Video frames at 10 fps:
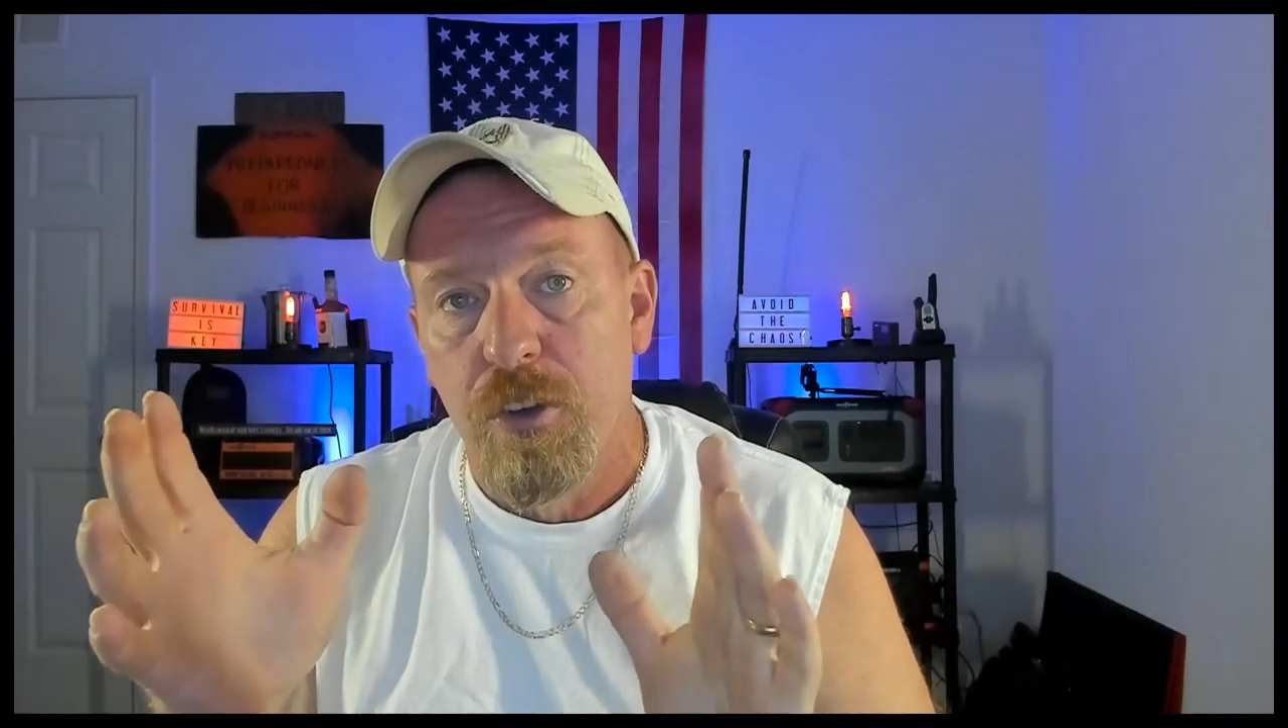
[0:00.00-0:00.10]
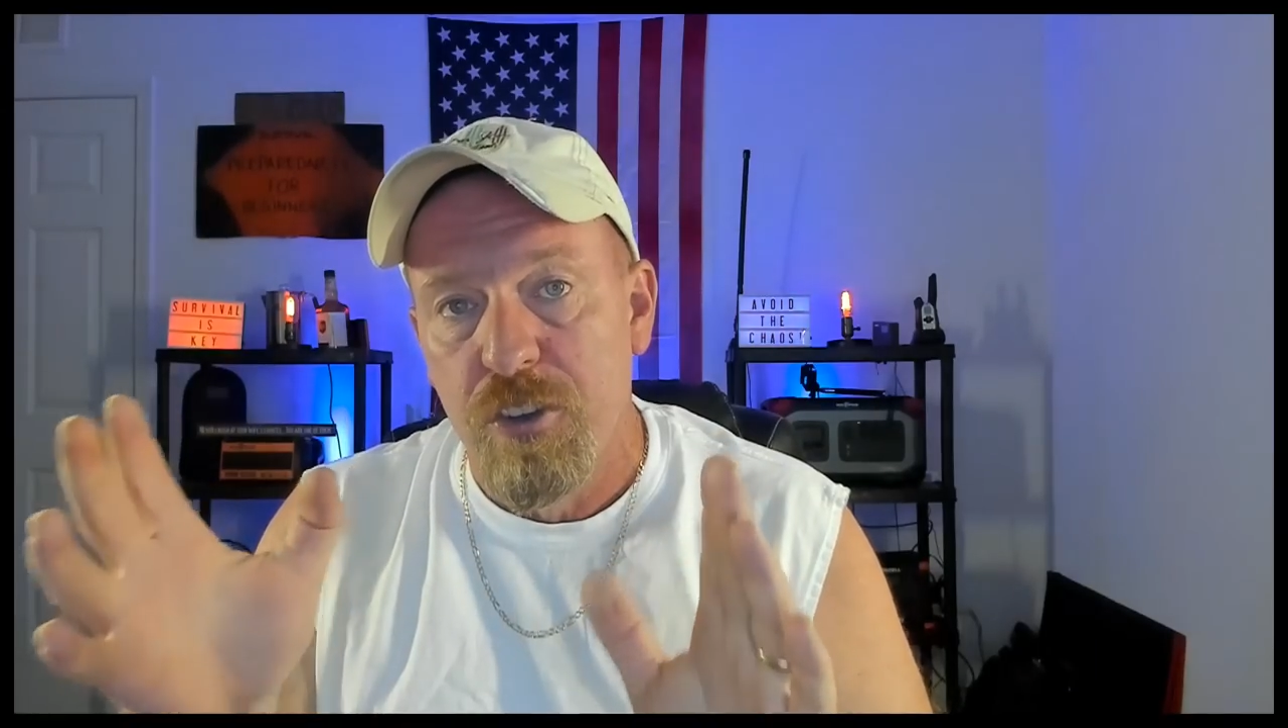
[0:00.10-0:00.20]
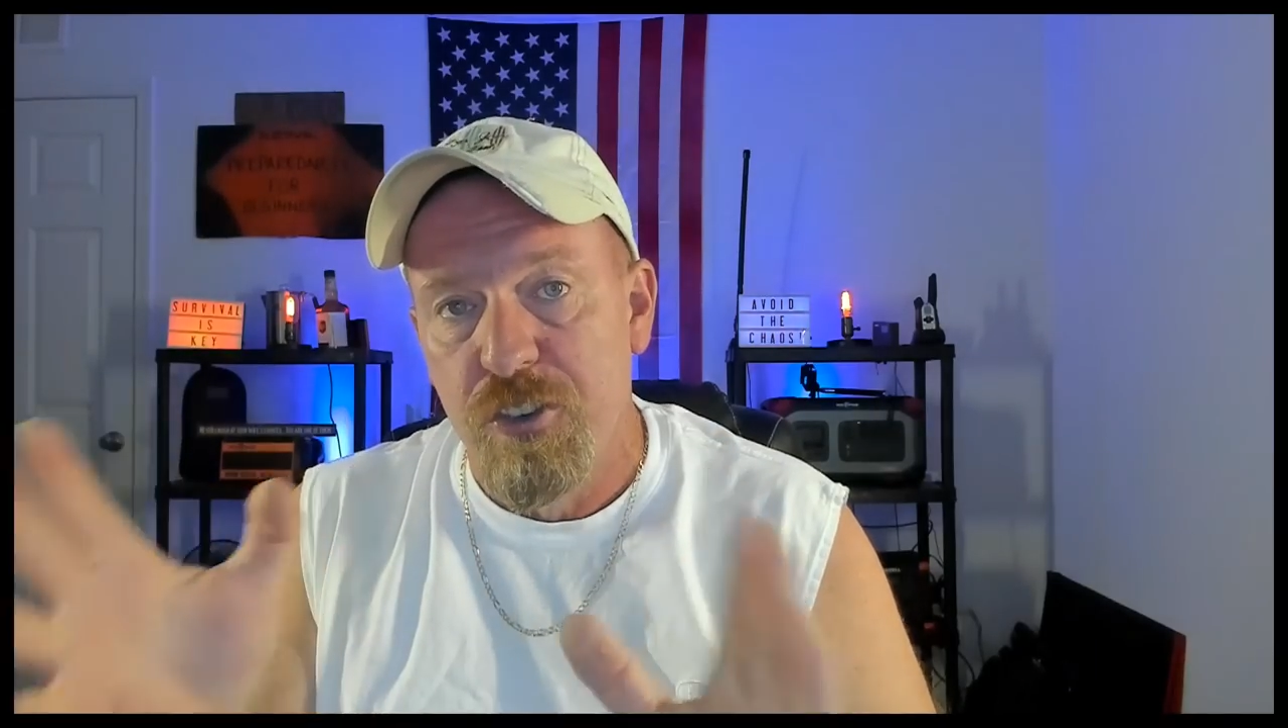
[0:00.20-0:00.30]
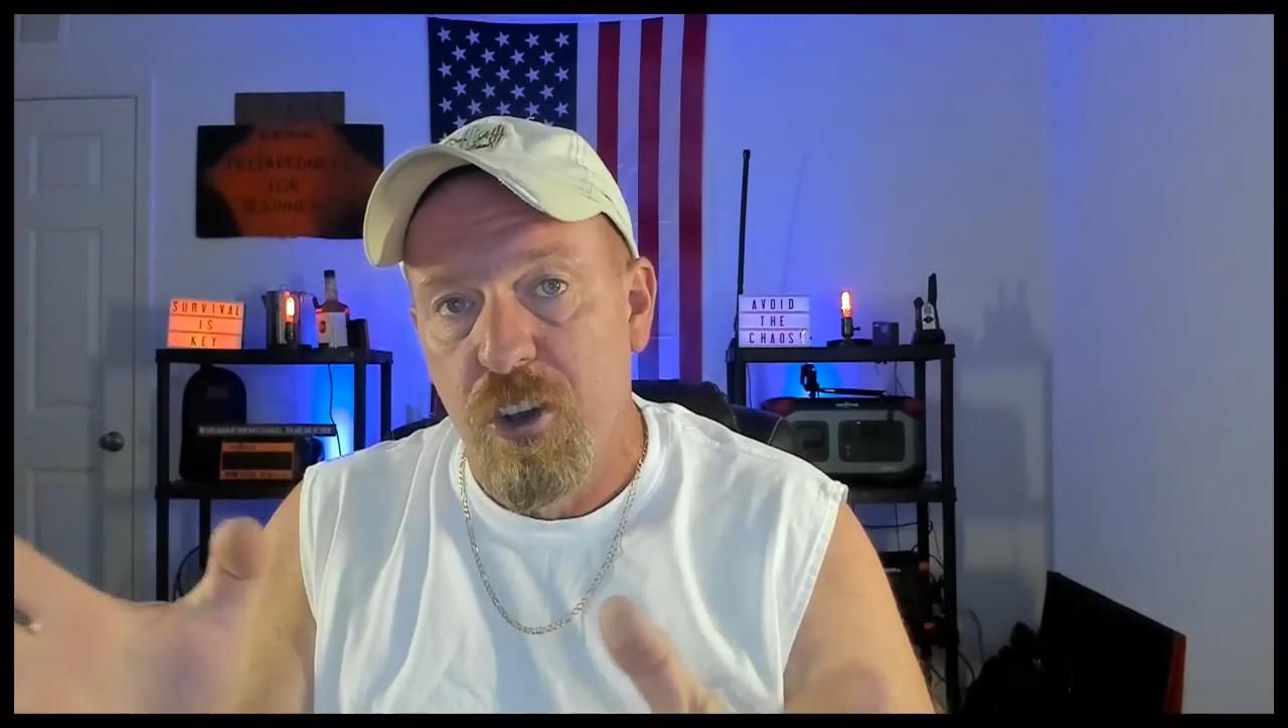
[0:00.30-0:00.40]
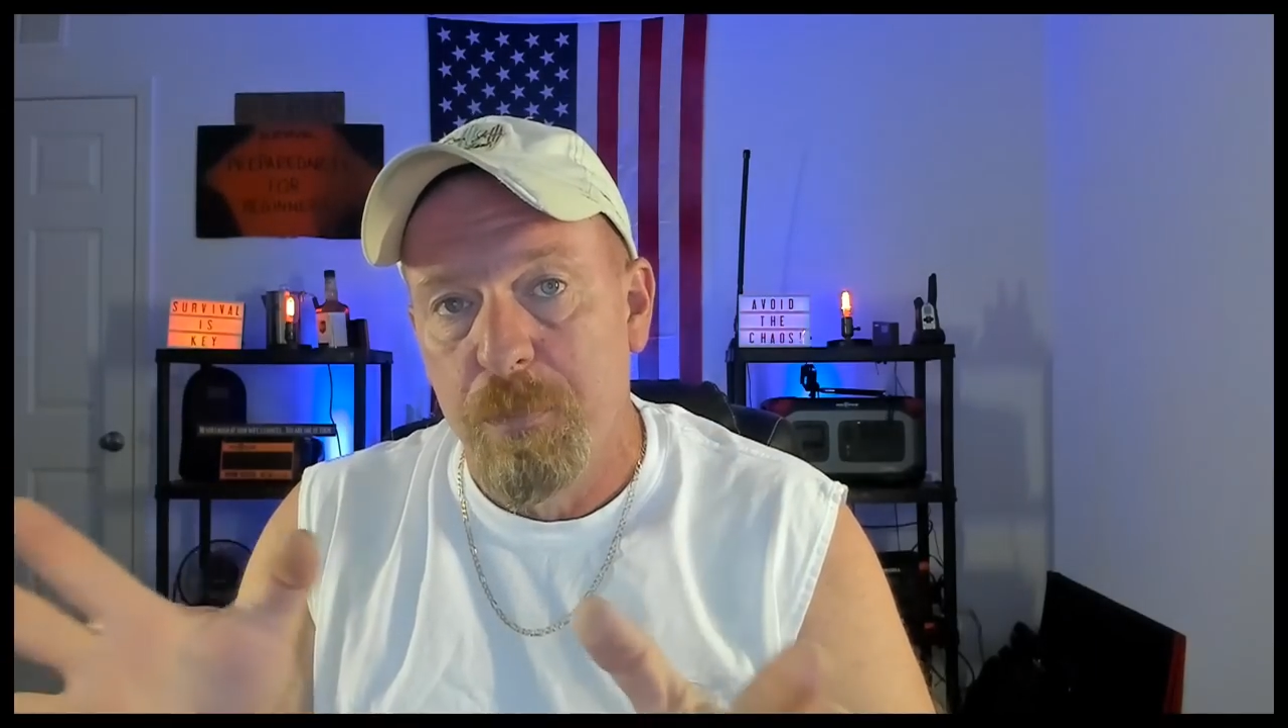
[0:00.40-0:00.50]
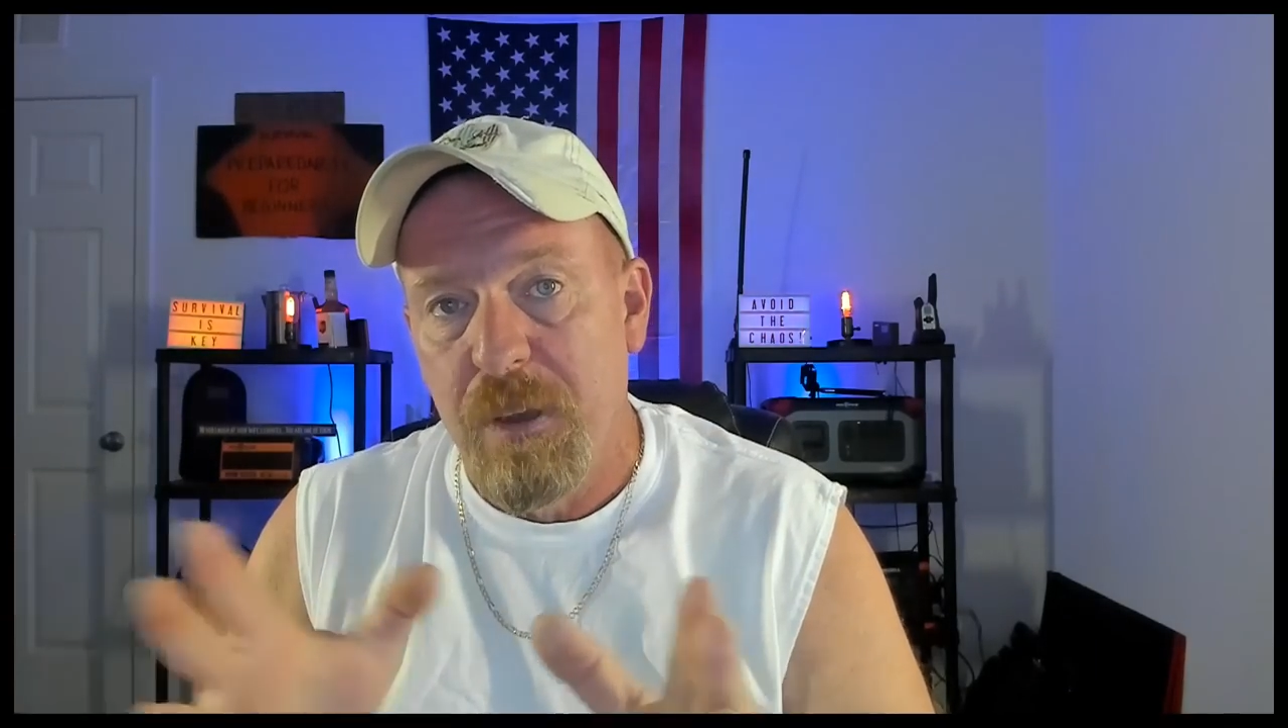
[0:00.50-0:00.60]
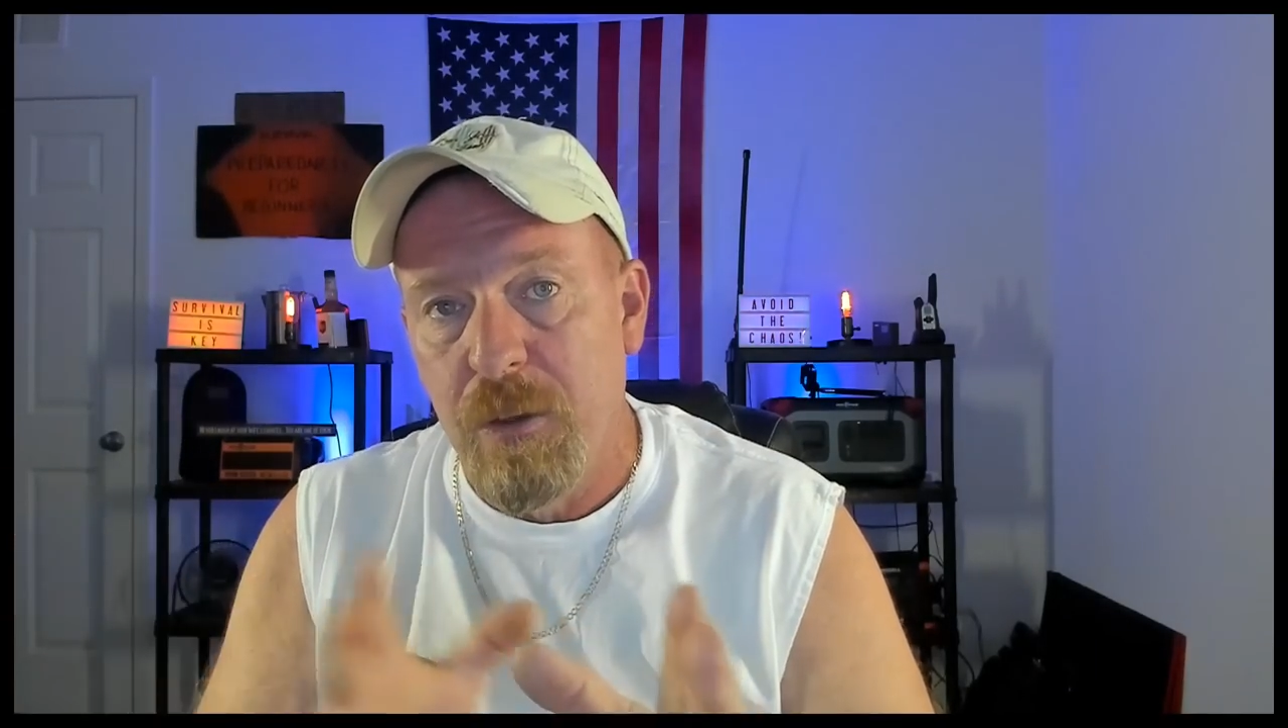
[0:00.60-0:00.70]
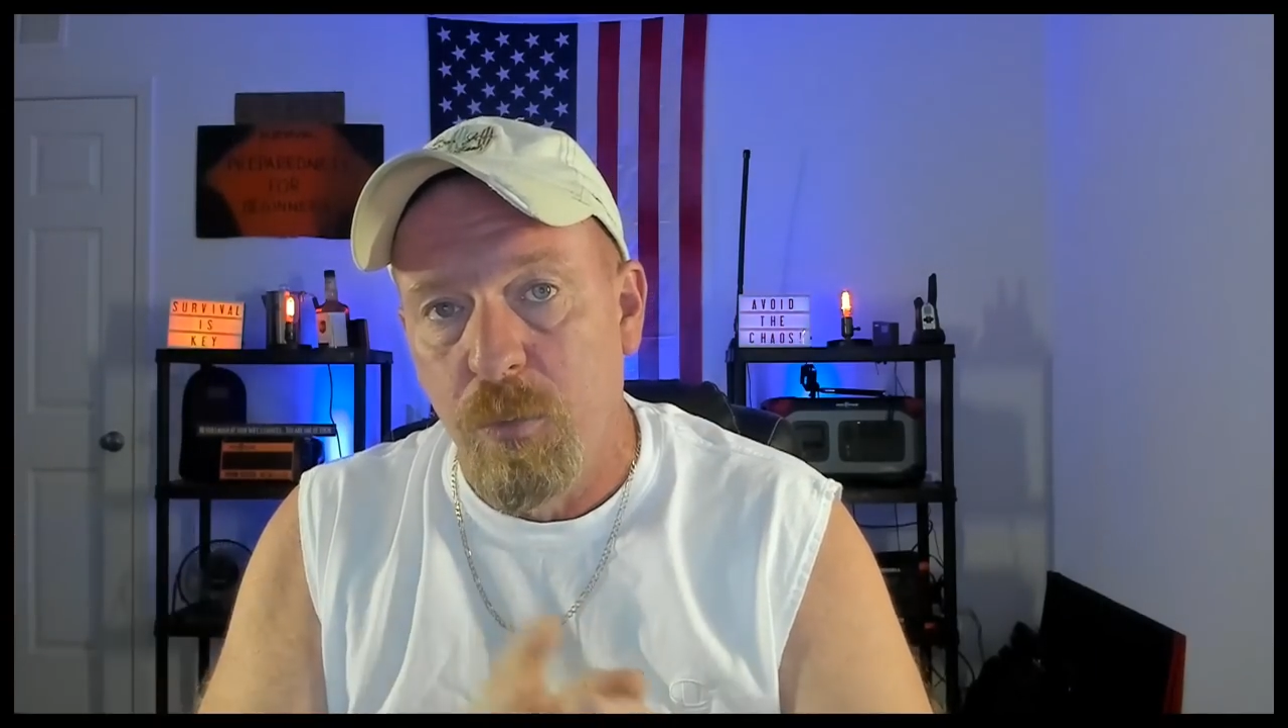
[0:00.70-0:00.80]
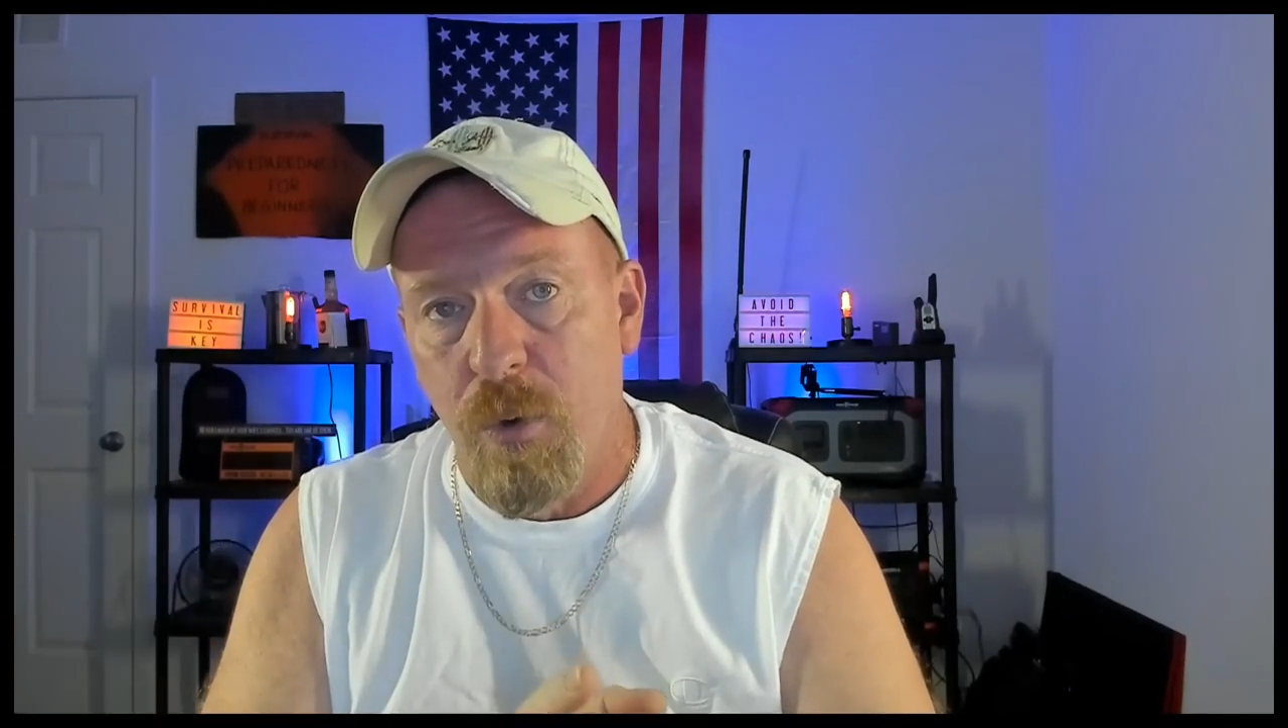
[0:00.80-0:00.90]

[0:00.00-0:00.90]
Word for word: shipping